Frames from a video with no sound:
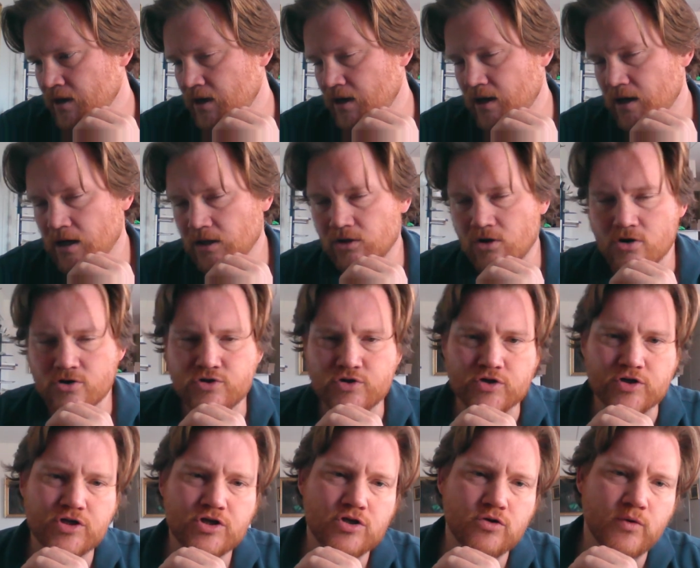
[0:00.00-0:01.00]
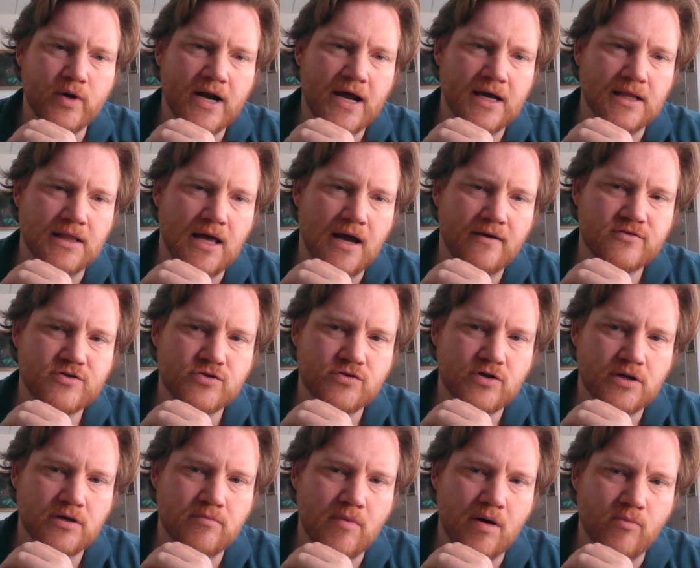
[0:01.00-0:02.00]
Q&A live
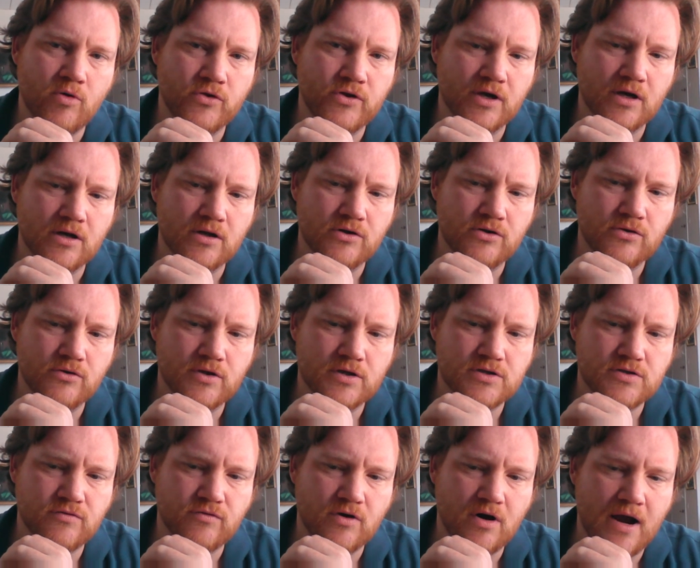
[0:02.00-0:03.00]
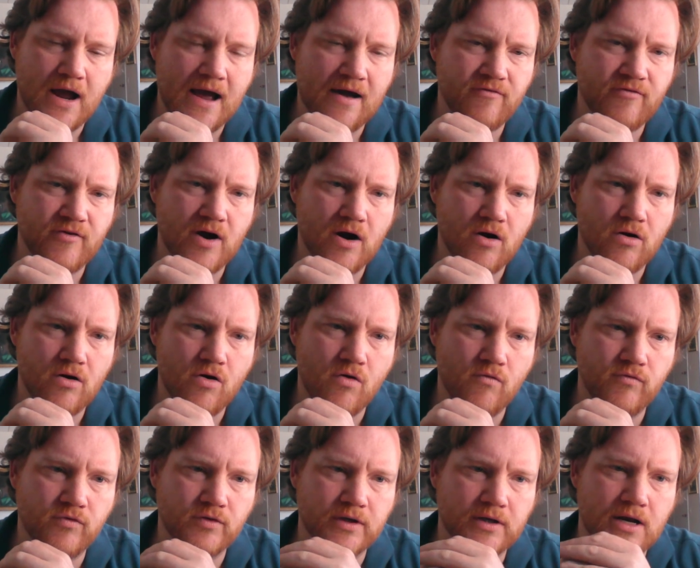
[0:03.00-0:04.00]
stream. I'm only gonna do this for a half hour,
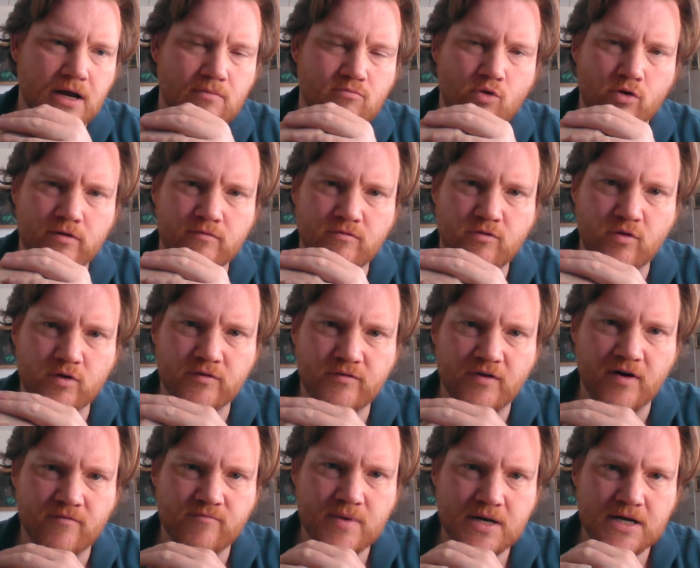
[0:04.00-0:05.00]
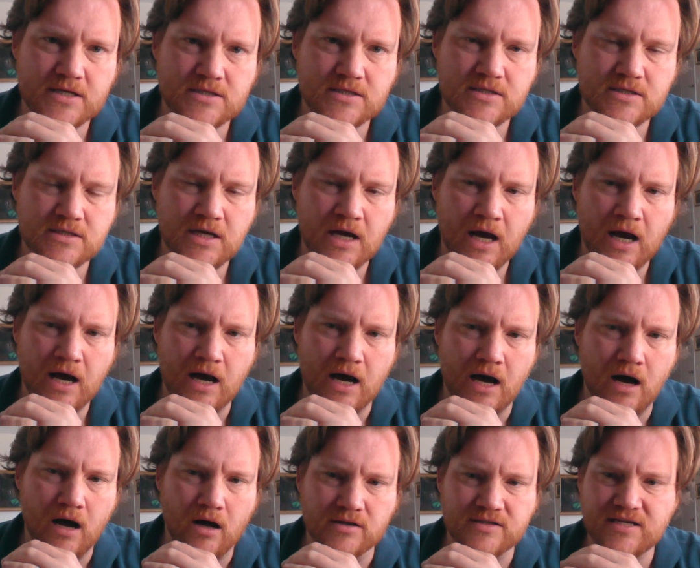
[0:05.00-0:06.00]
hopefully not more than 45 minutes.
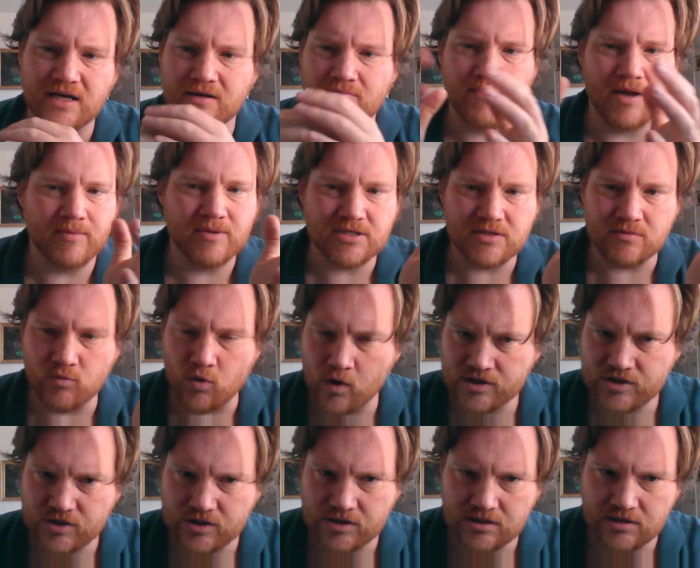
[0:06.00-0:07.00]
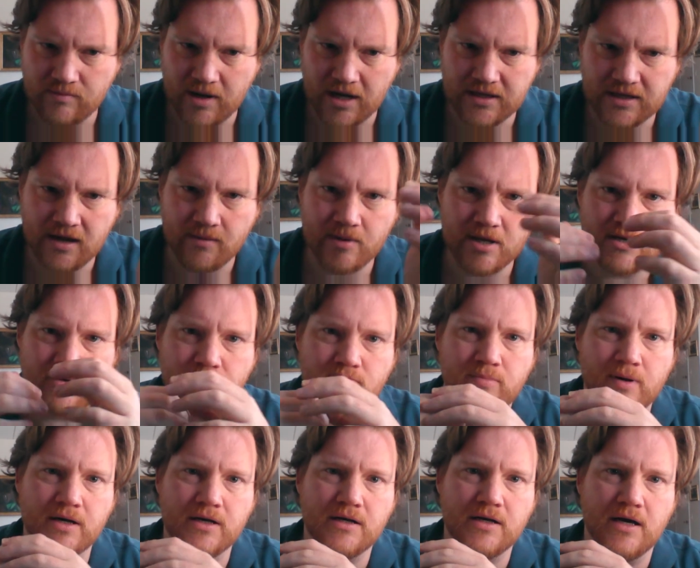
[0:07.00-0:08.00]
I'll take maybe some questions about Yemen,
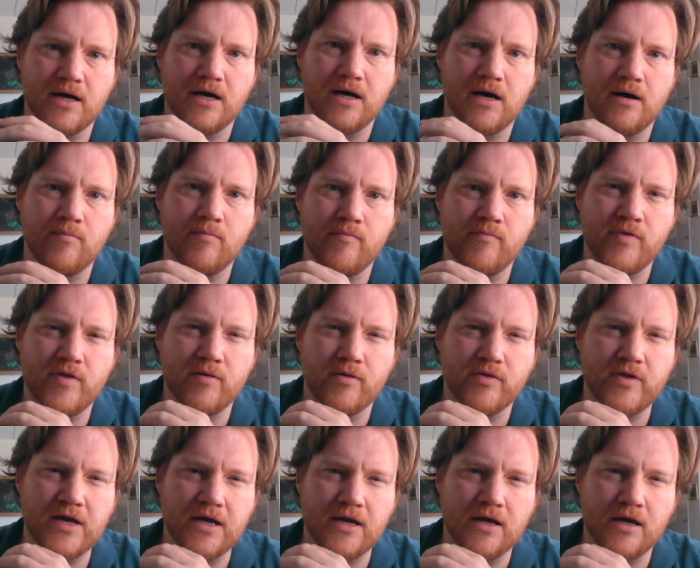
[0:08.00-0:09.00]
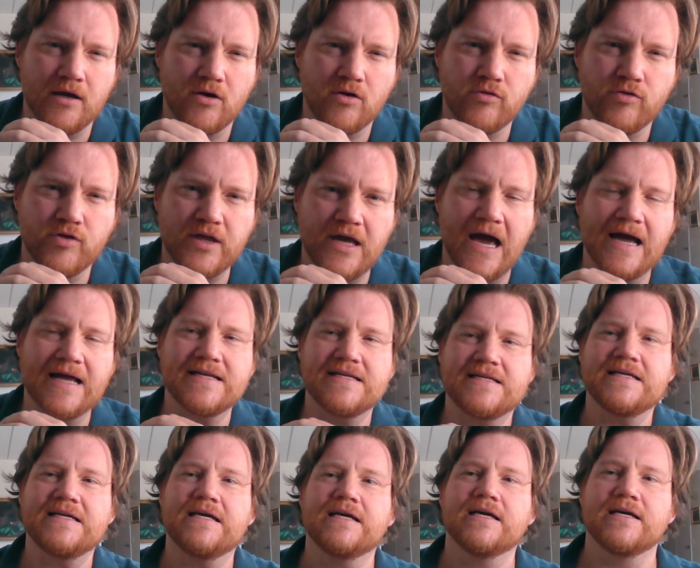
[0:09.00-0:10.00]
but the
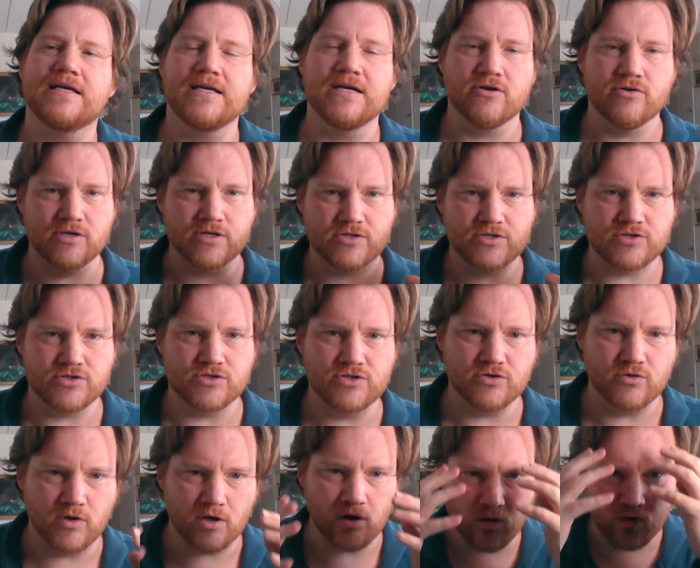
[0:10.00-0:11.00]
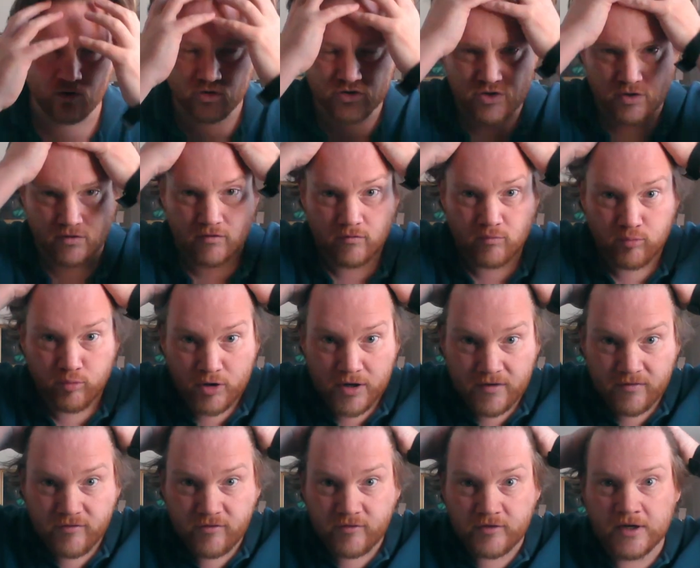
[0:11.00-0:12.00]
idea here is to do a sort of
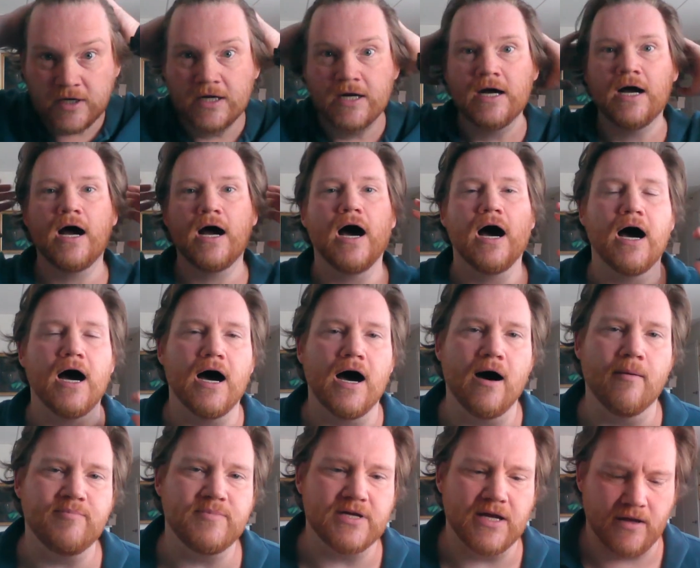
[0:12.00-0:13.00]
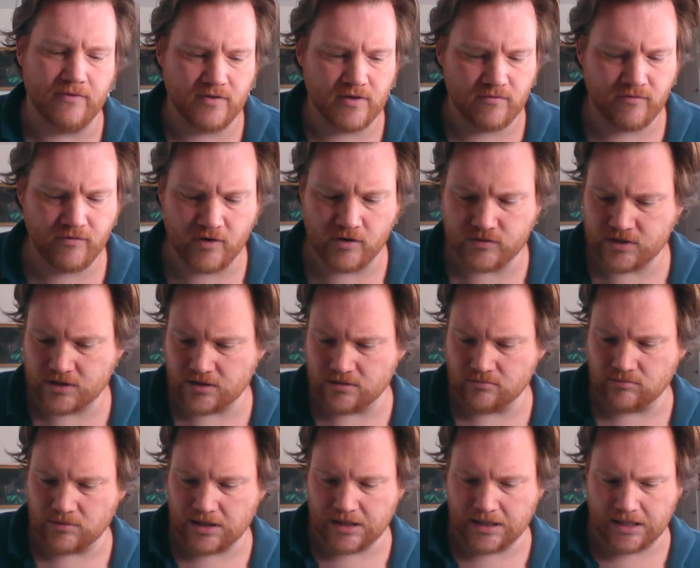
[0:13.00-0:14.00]
brief update that folks
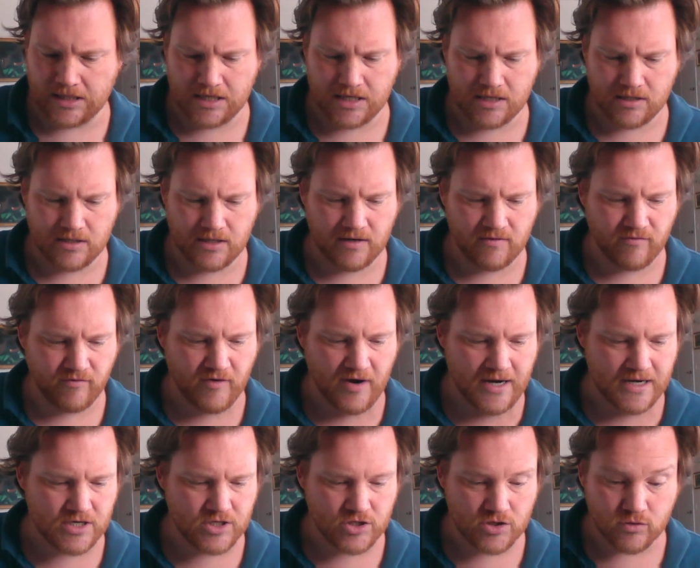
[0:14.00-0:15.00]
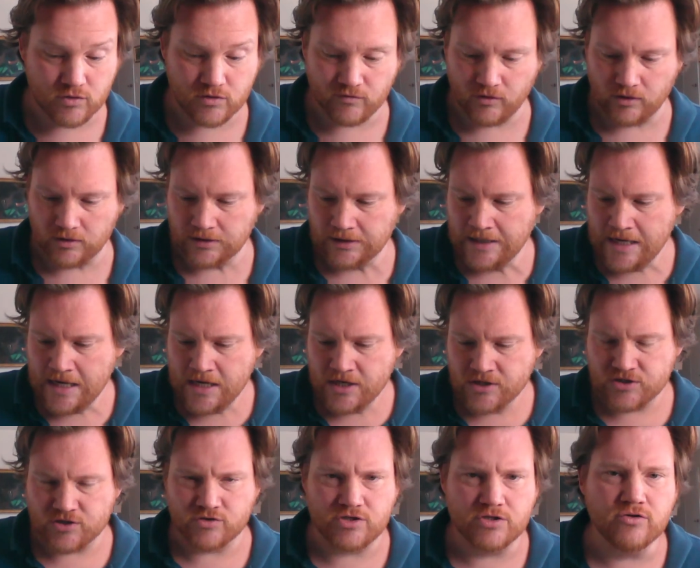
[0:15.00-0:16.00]
can click on and find useful.
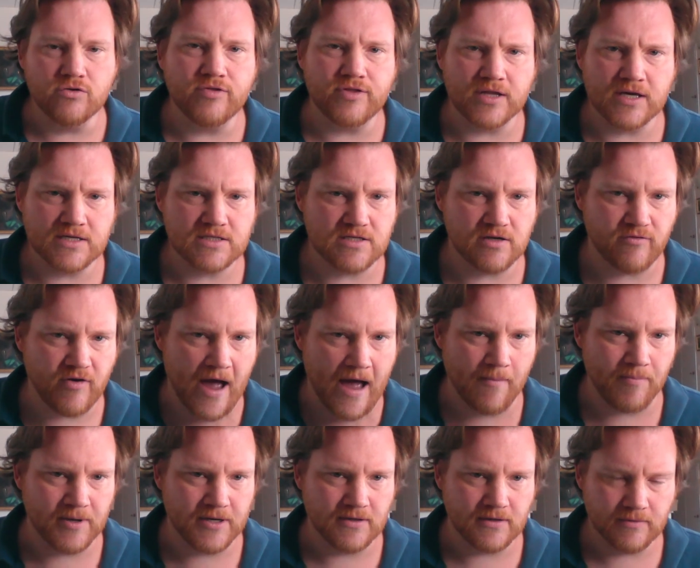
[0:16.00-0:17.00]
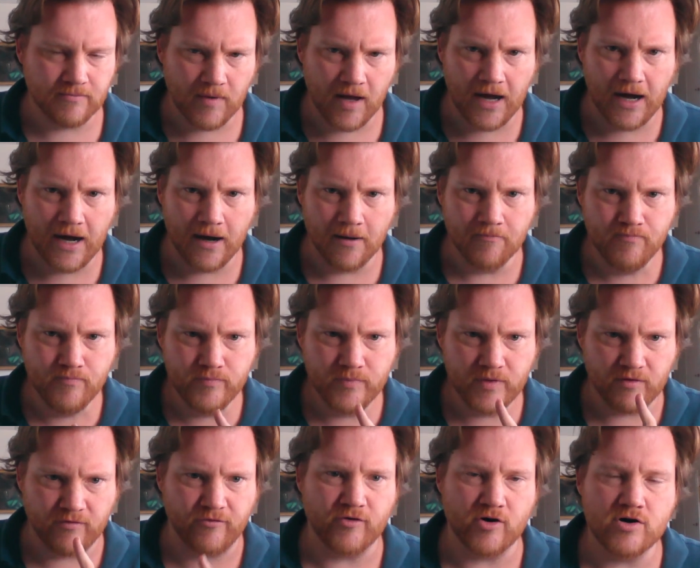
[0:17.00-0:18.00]
So two things have happened.
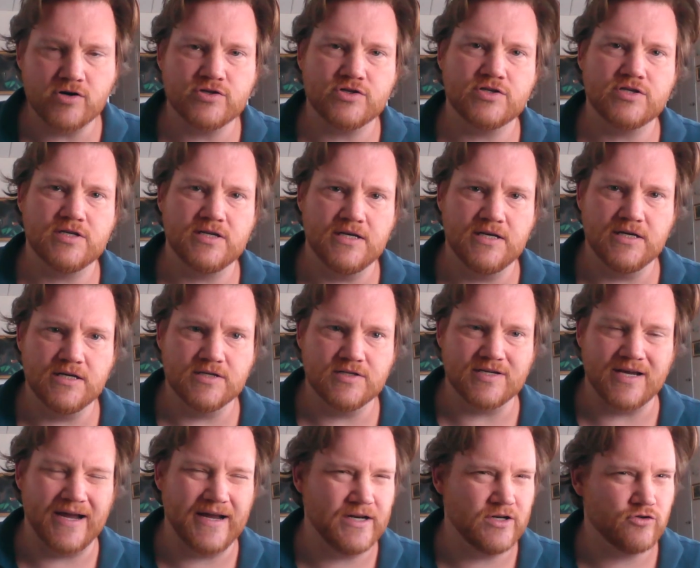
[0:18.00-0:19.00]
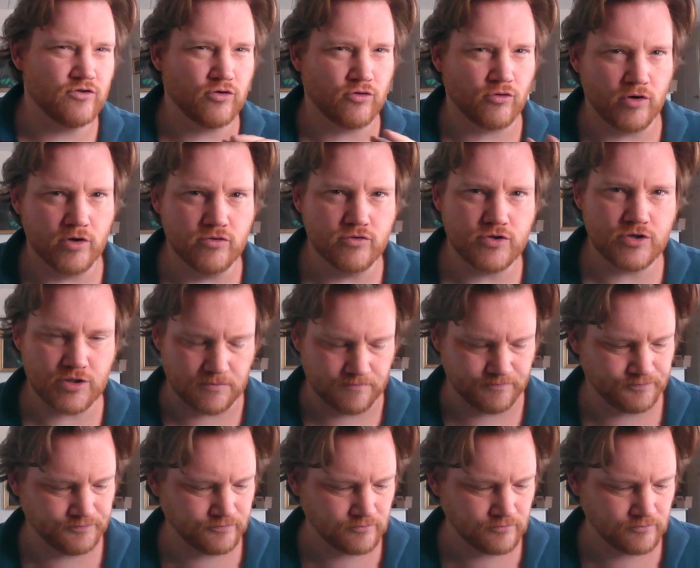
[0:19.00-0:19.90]
The first is a truce.